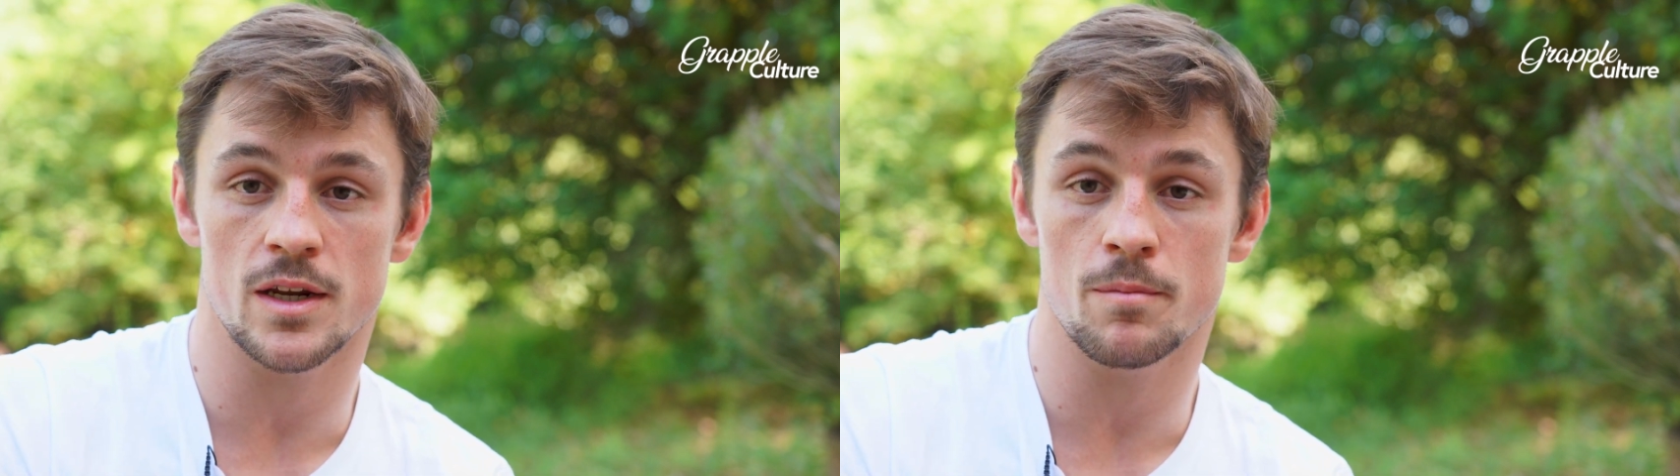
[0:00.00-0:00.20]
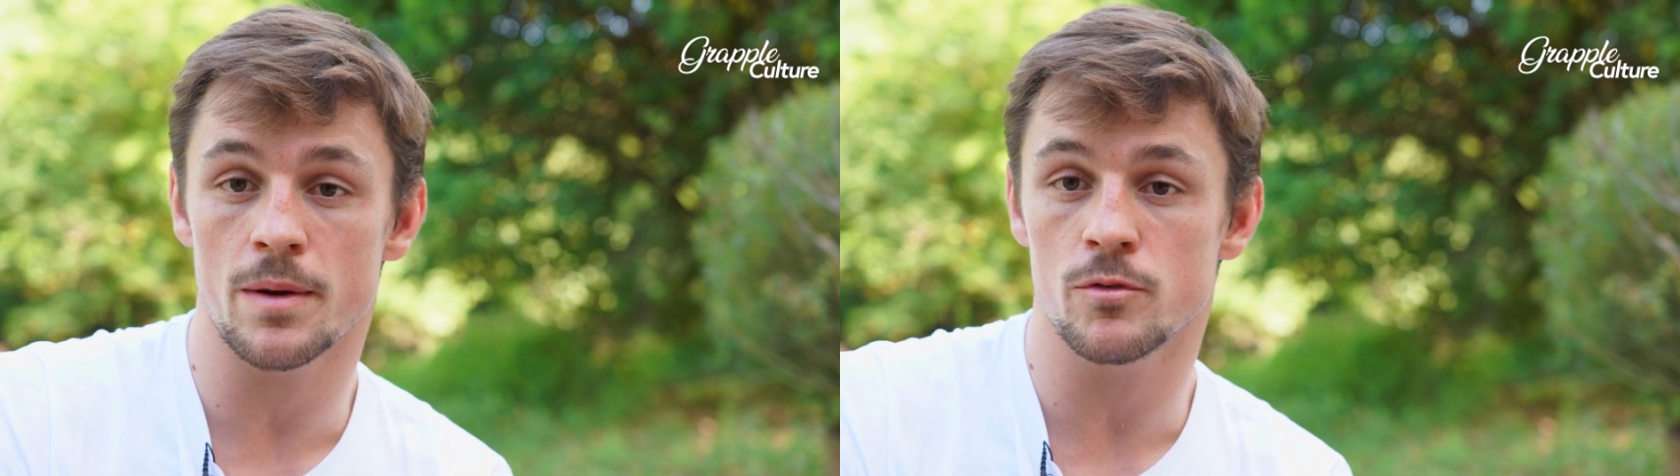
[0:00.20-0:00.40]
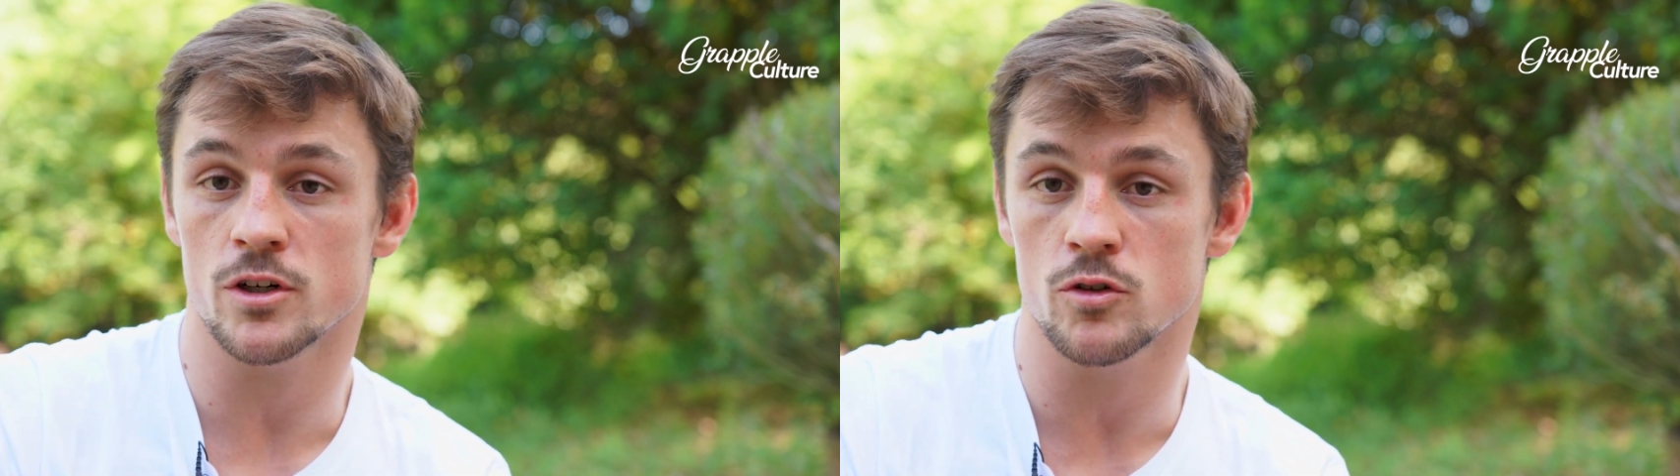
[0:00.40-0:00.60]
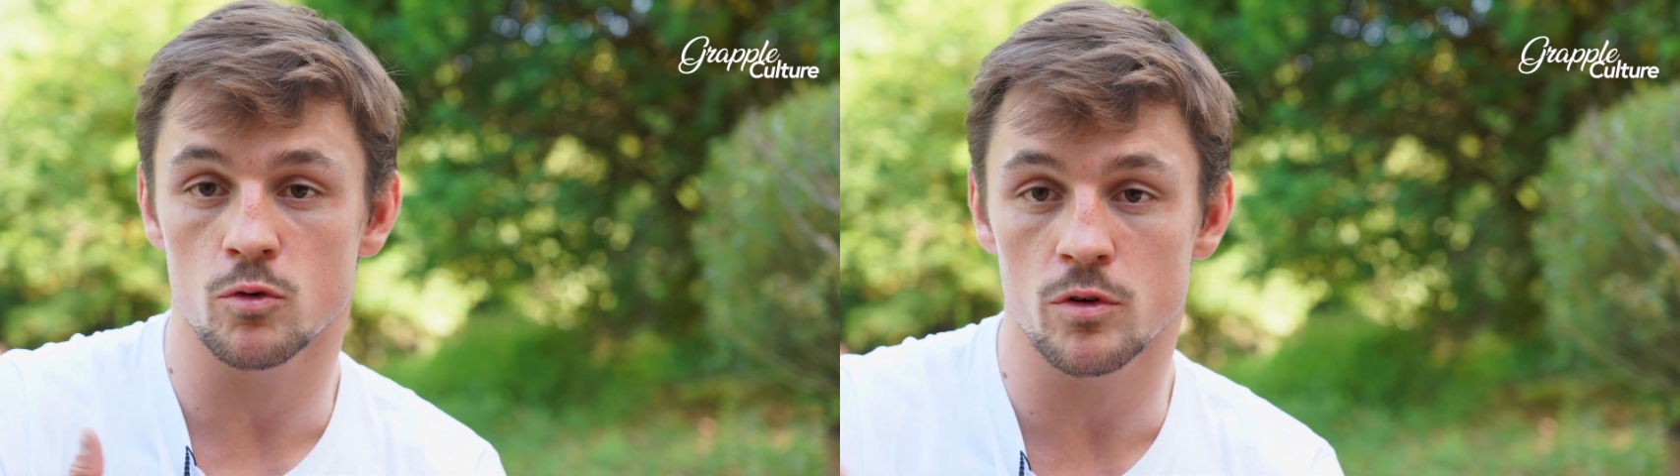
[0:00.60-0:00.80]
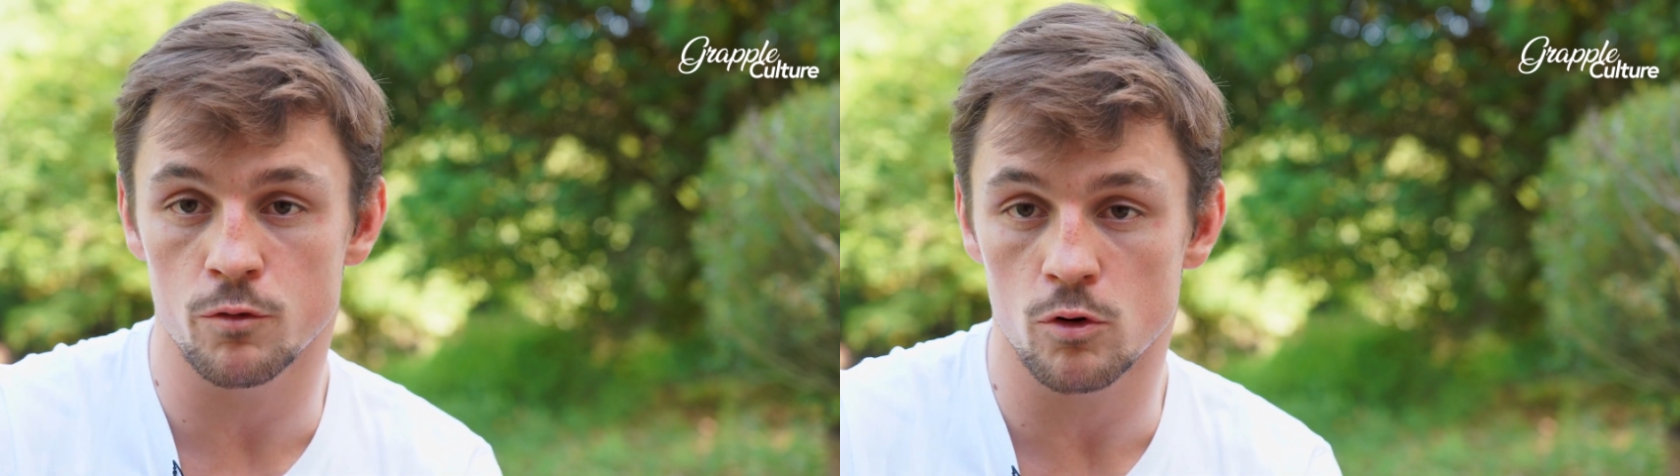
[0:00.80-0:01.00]
then maybe try to
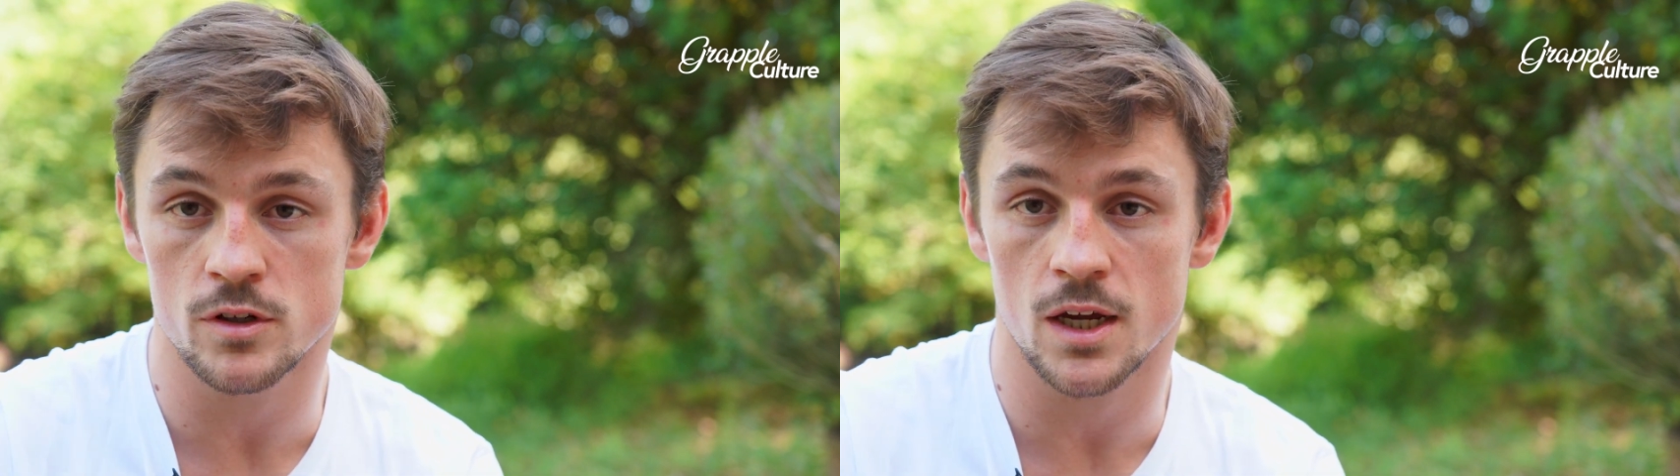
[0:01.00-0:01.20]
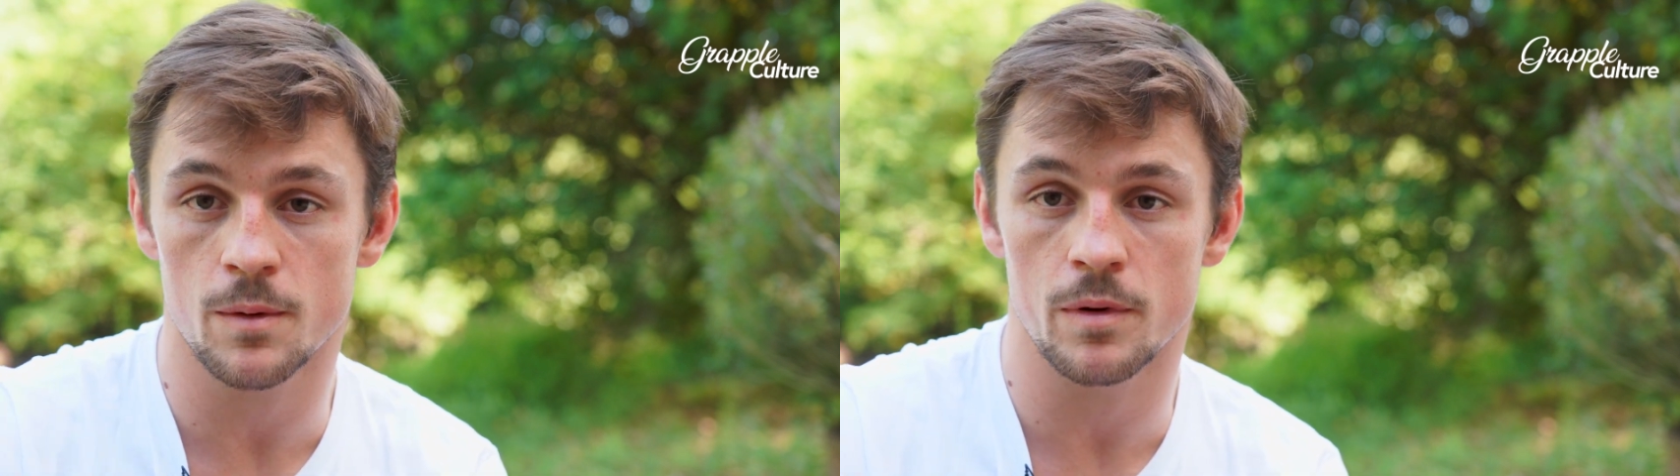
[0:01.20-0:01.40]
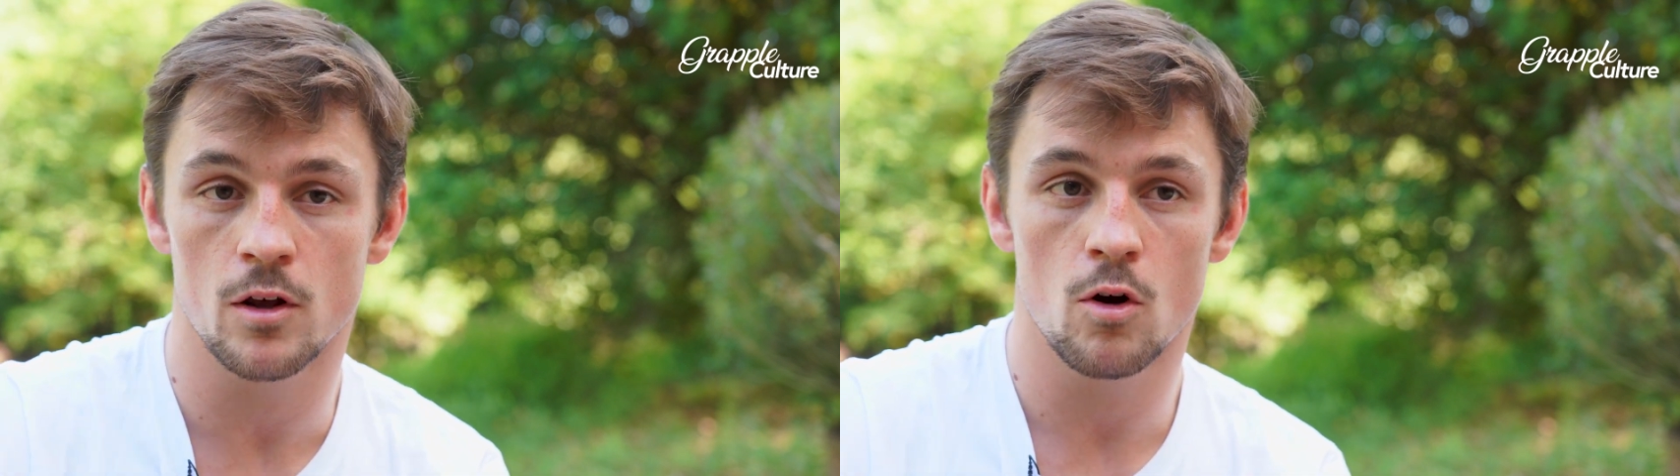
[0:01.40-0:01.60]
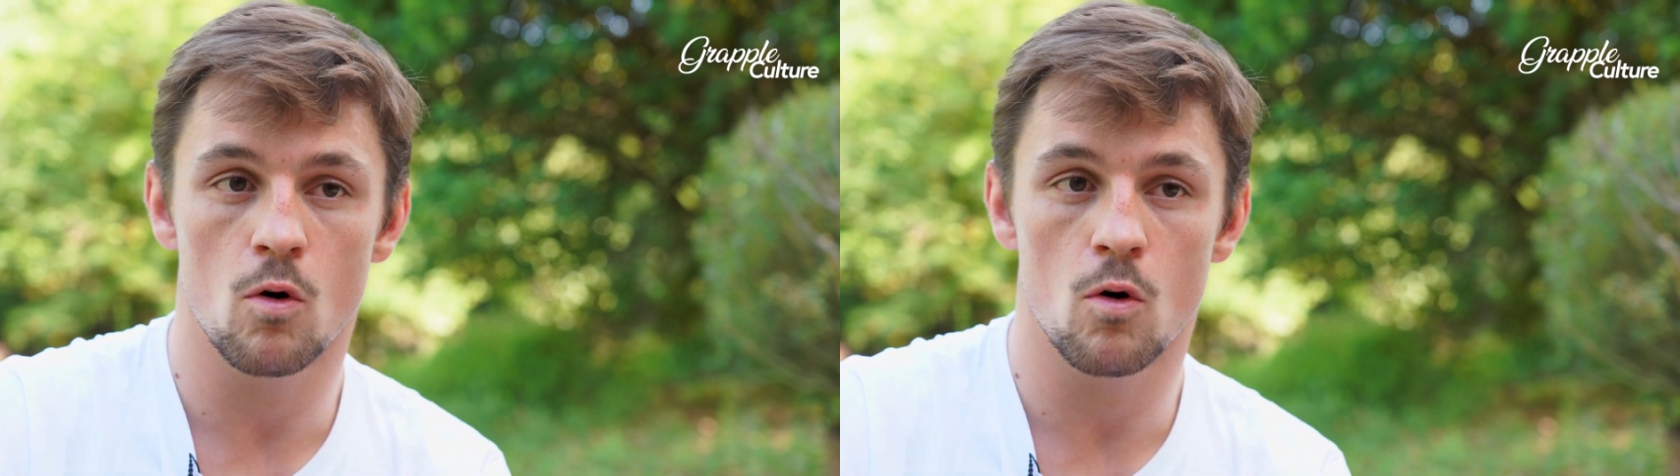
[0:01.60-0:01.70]
do it full time and